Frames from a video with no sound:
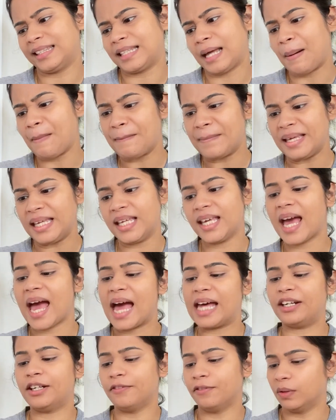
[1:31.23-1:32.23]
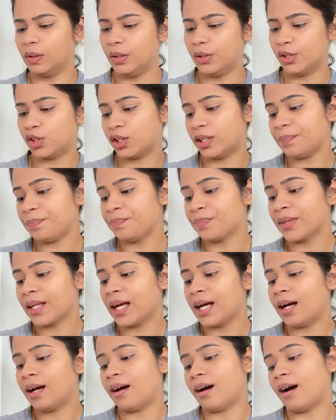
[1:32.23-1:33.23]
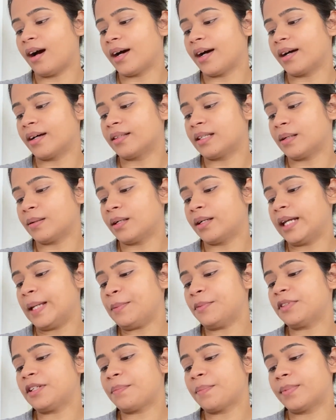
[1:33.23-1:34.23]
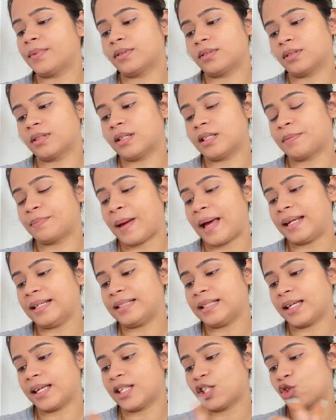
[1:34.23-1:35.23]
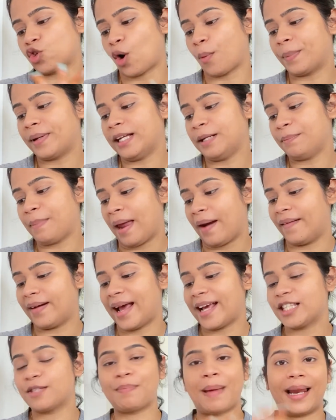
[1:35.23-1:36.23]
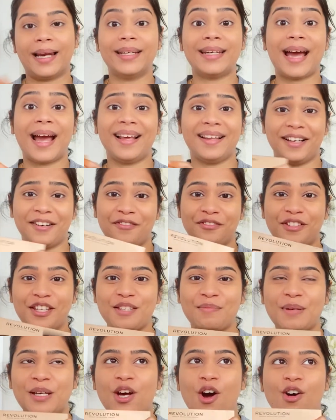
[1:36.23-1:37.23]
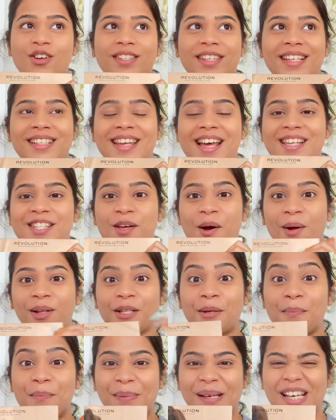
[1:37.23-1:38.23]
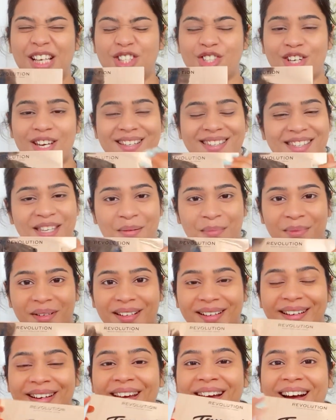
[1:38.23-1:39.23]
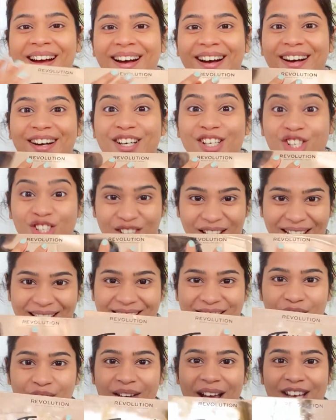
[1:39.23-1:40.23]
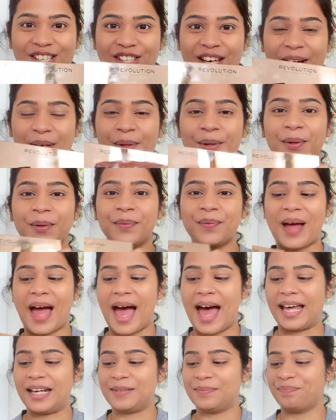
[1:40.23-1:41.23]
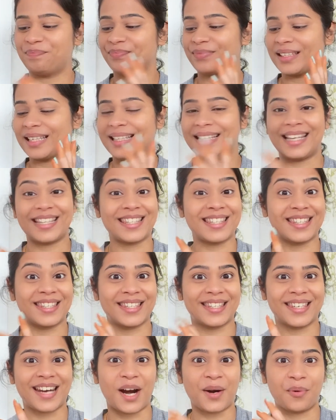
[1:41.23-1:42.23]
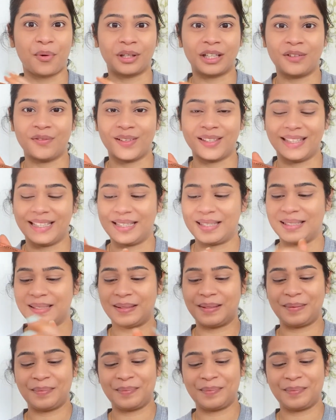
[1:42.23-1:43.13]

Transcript: Tummy and Revolution. The name of this palette is Tropical Paradise palette. I love this because it has all the beach and summer shades of eyeshadow, and let's start working with this.